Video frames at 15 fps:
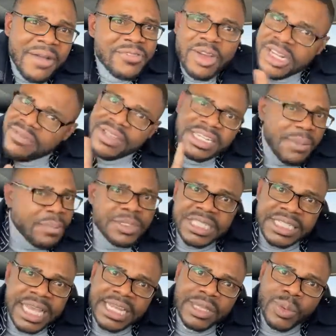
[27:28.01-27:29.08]
I have not even
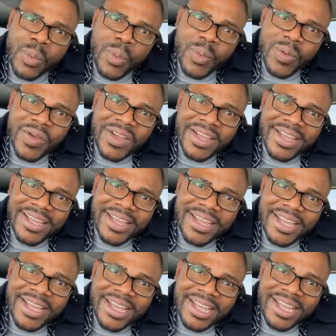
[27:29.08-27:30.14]
deposited it to.
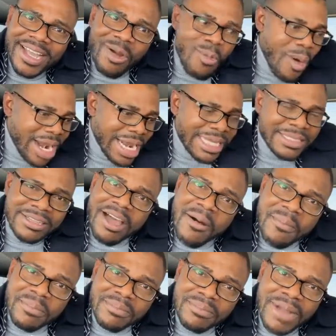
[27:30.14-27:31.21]
One has
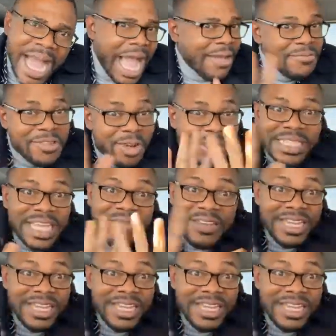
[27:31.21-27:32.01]
come. I have not